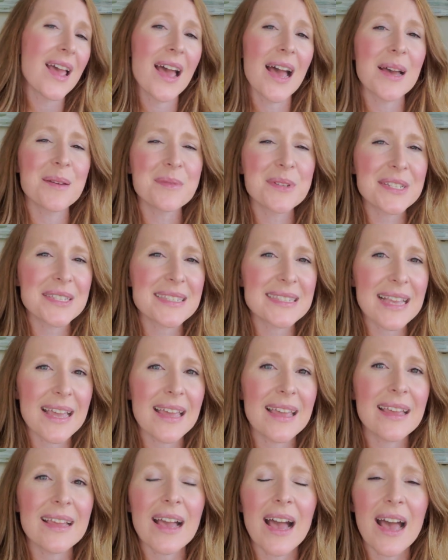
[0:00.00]
I'm just
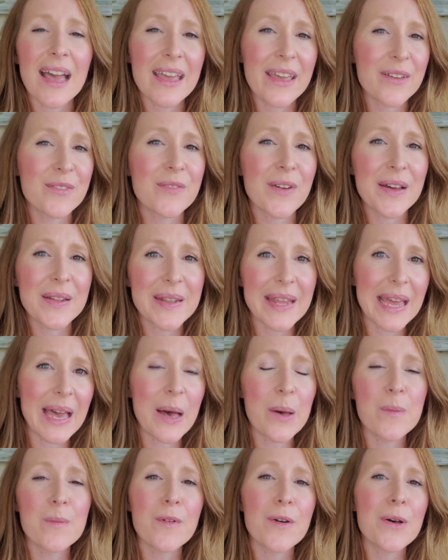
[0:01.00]
saying I have found it
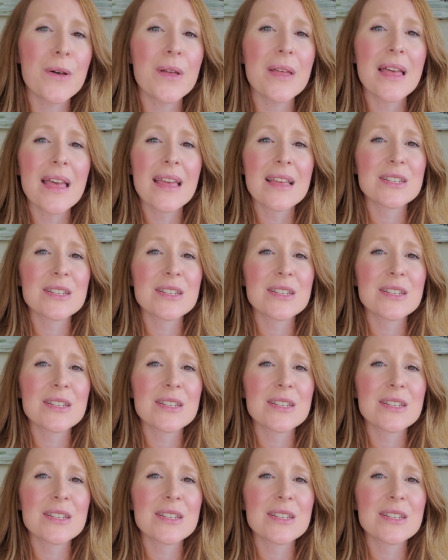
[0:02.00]
helpful